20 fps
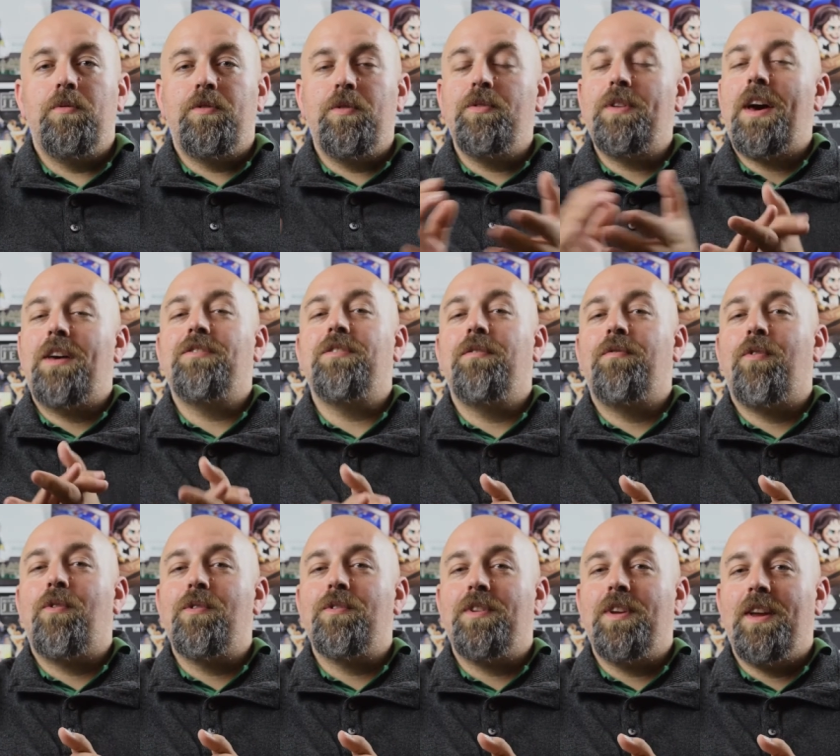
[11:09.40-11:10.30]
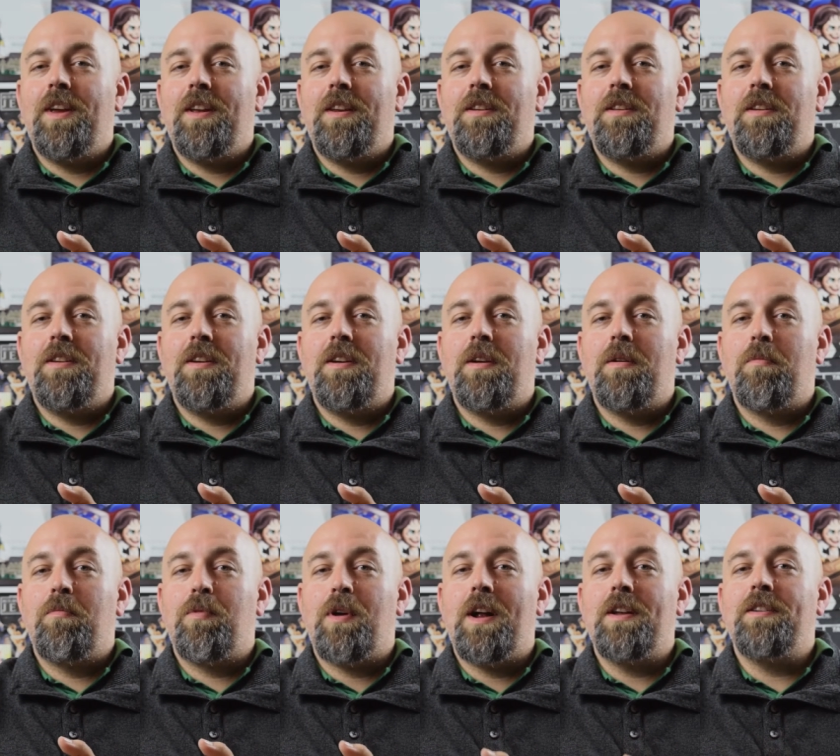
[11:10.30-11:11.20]
2014
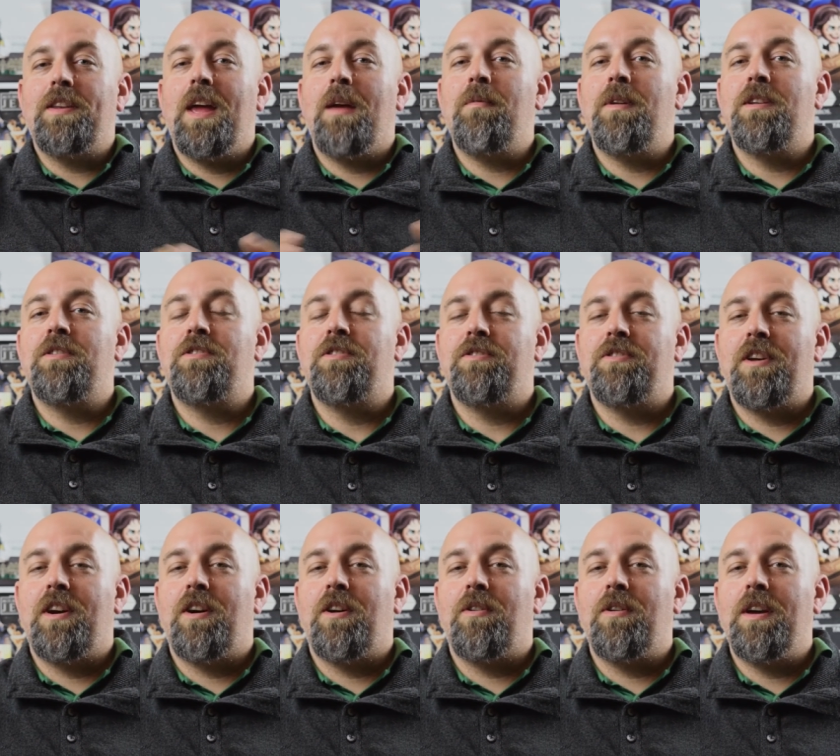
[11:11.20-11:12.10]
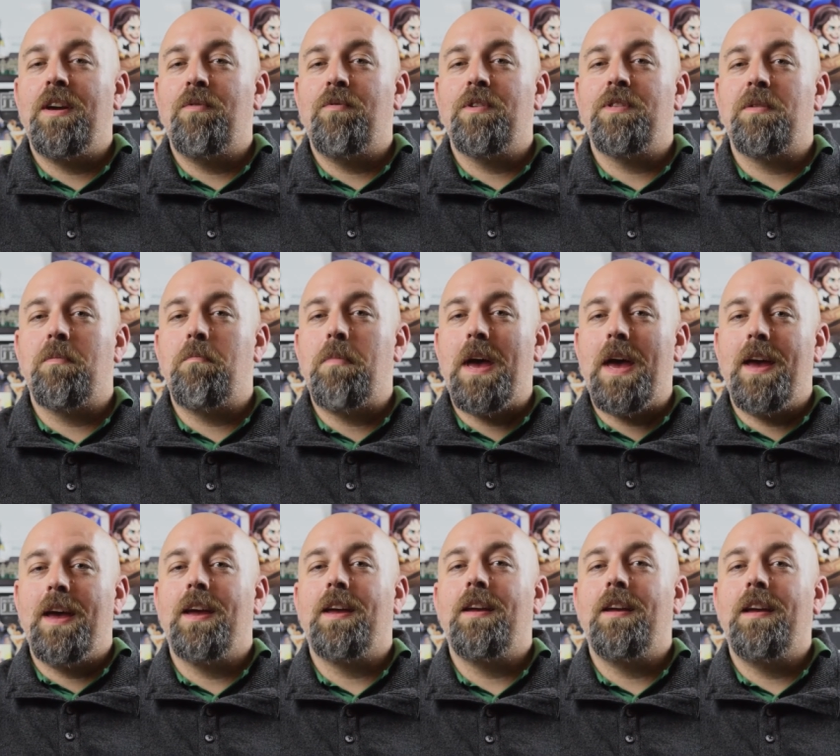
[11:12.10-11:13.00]
brought Damien Chazelle in with a
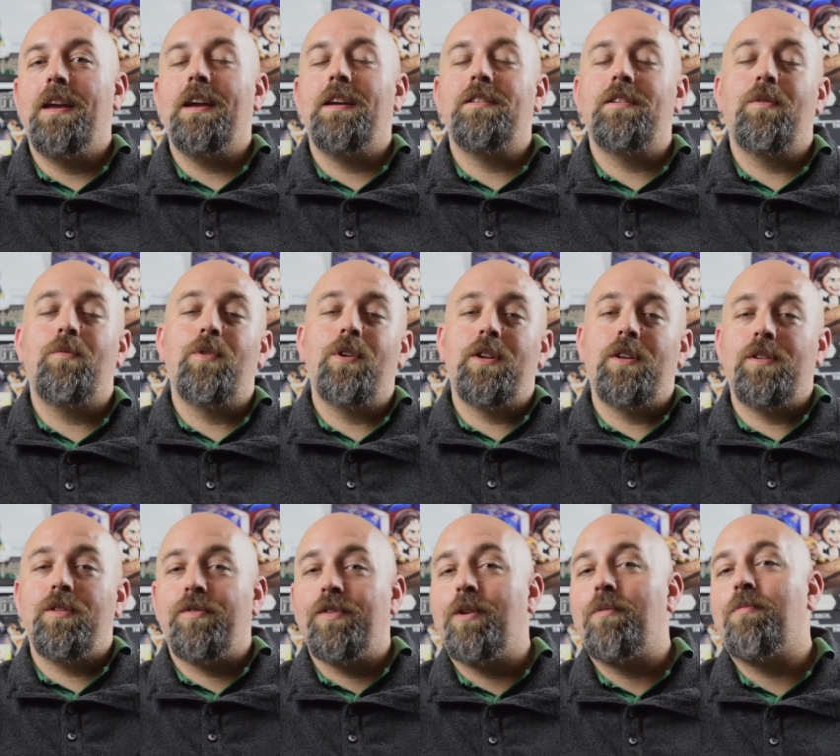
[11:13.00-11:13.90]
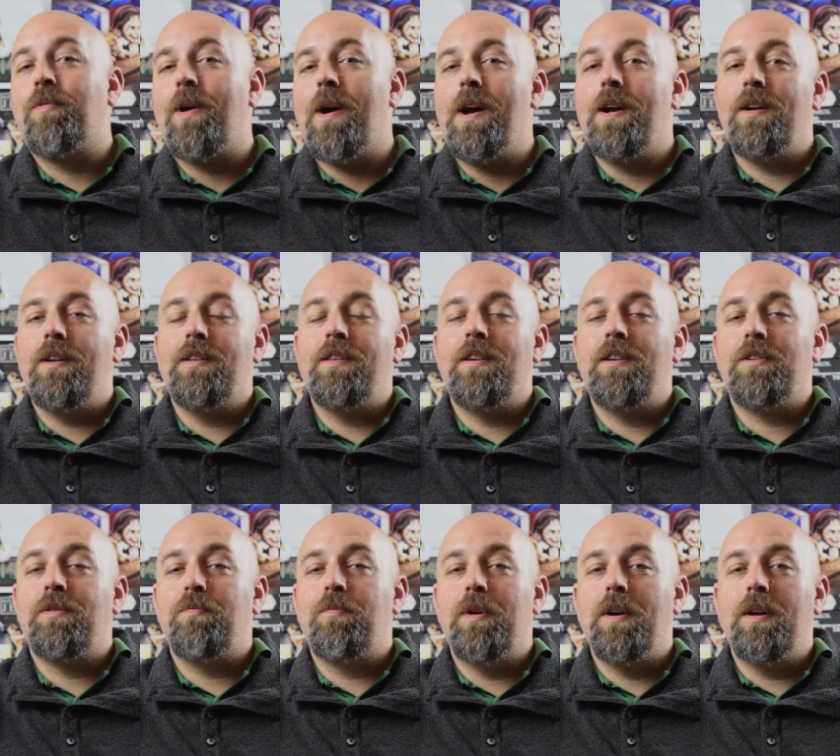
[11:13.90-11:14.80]
bang. He had done one other film prior to
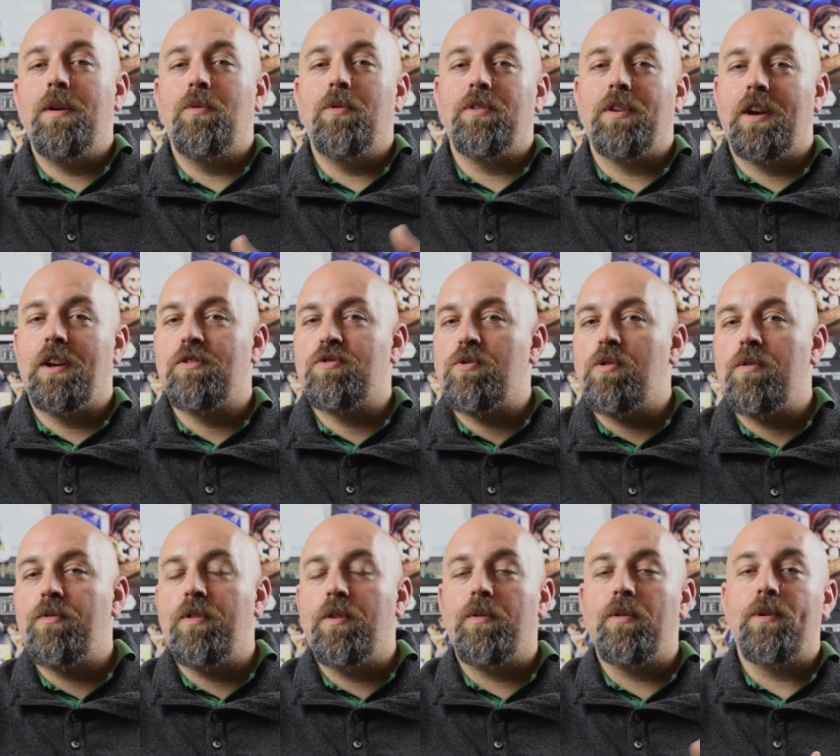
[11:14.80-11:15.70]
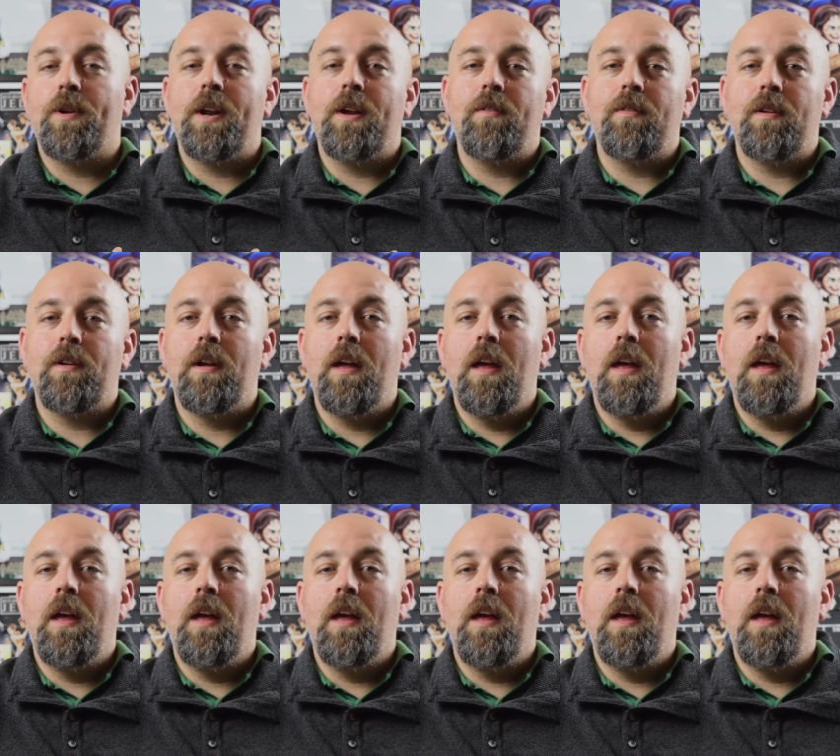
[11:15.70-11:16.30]
this, but it was like a short film or whatever.